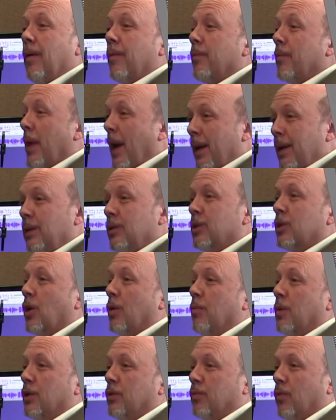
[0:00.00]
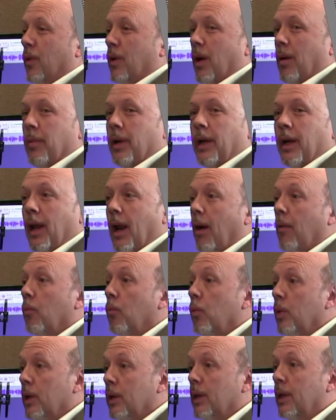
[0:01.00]
thank you so much for coming in. I
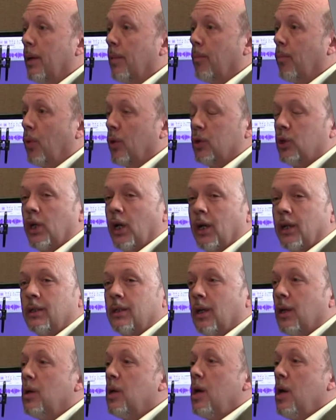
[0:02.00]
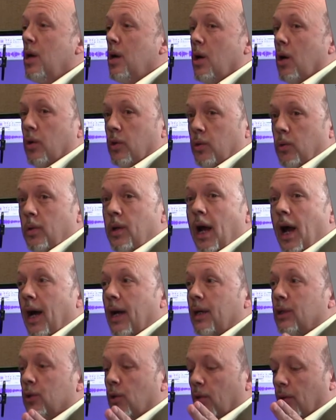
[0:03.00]
really appreciate that. You
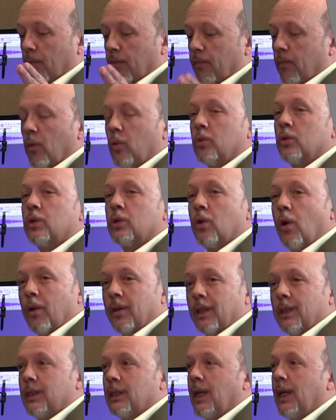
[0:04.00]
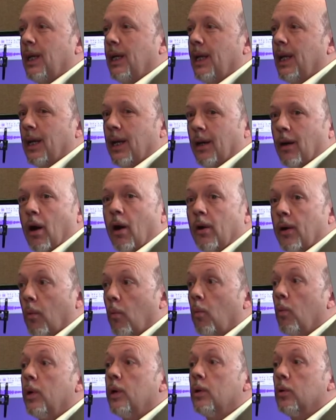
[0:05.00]
guys are the first on the scene in a
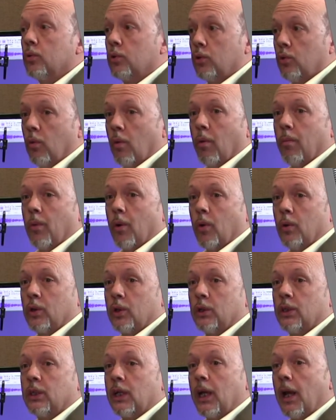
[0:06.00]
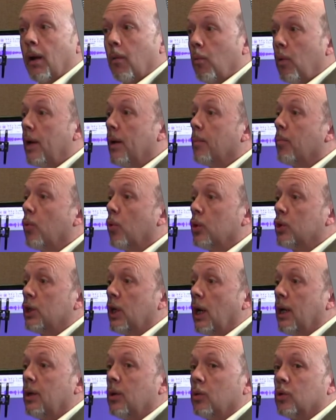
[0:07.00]
real, true emergency, and we
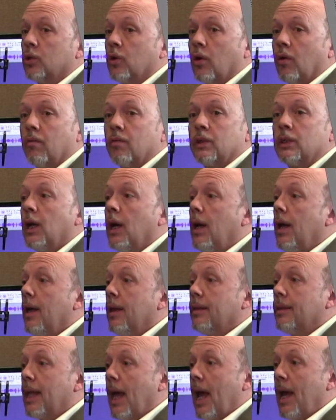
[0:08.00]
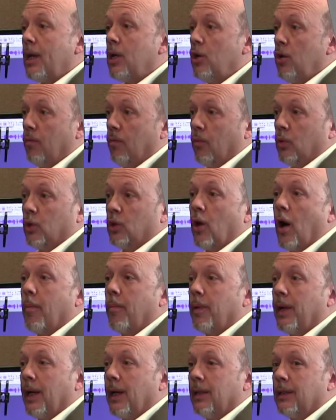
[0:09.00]
appreciate your service. Thank you for
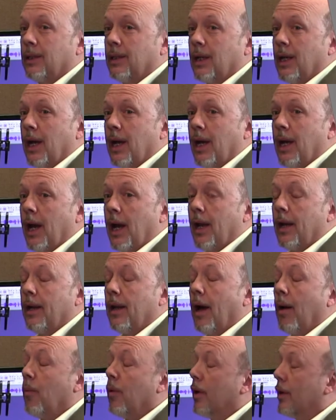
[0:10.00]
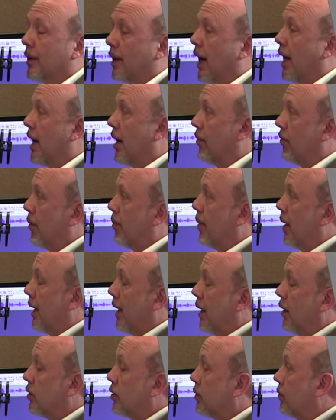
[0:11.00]
stopping in today, and I want to thank everybody
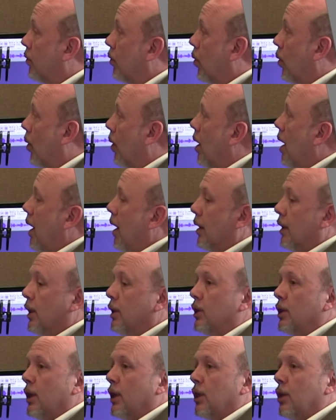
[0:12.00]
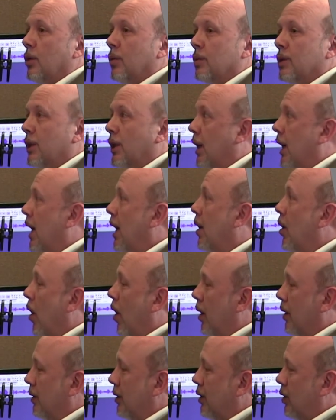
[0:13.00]
else for listening to us today
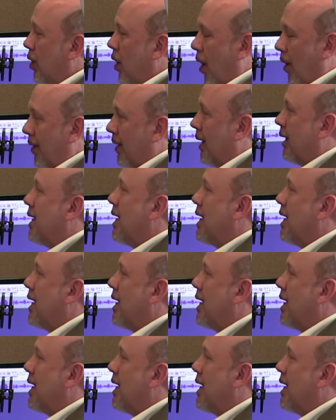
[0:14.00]
on Talk of the